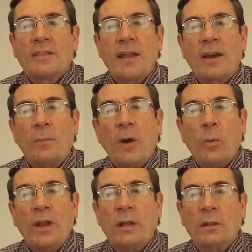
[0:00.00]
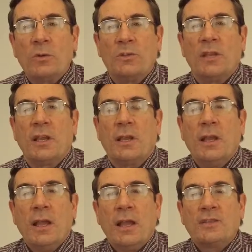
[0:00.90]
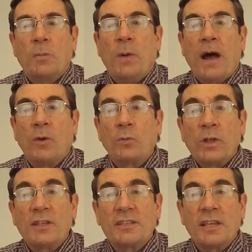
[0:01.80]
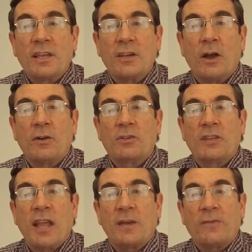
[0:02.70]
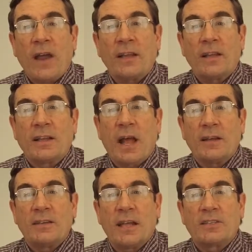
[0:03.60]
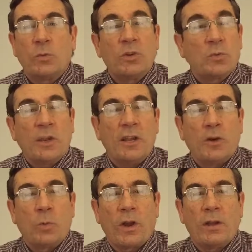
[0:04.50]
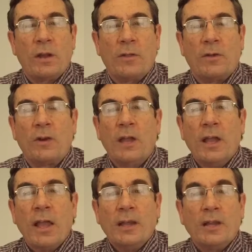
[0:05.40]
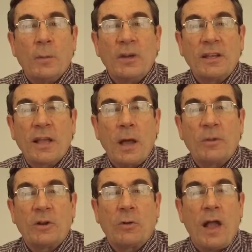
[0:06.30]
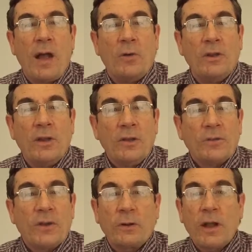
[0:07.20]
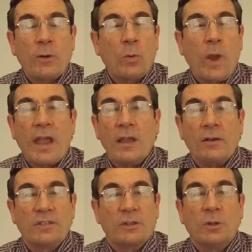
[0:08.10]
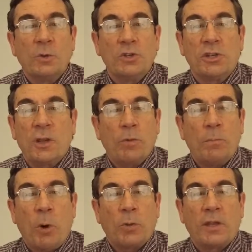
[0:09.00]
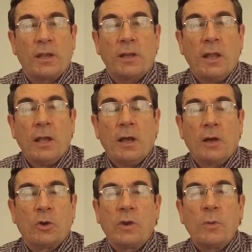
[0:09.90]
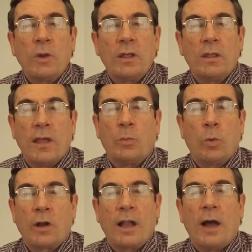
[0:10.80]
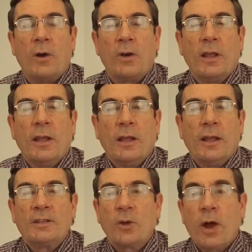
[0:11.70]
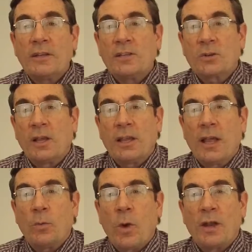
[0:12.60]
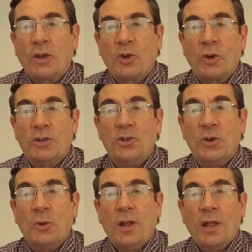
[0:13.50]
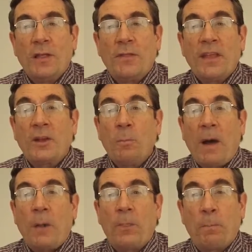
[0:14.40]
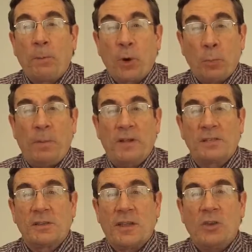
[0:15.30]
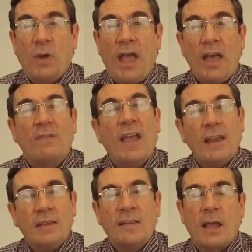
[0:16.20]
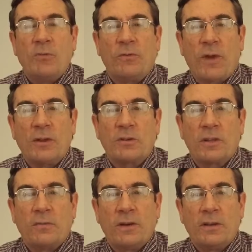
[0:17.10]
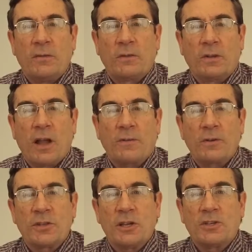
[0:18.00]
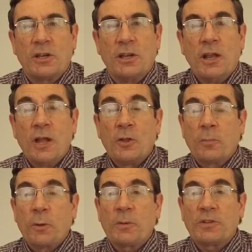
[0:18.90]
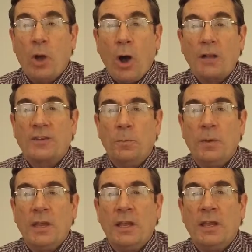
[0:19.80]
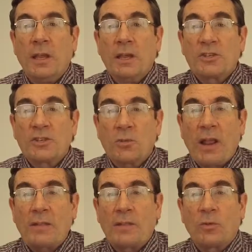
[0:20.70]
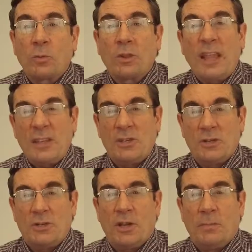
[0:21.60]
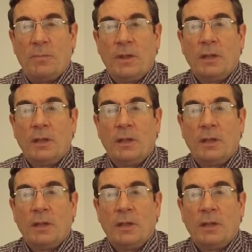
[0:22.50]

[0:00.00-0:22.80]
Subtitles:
it's not about winning, losing. It's about really seeking to understand, finding a context in which we hear one another and coming to common ground, figuring out a solution that we both can agree with and work out. And so I just, again, want to encourage you. Think about the purpose that you have anytime you find yourself in a difficult conversation. The purpose ought to be strengthen the relationship.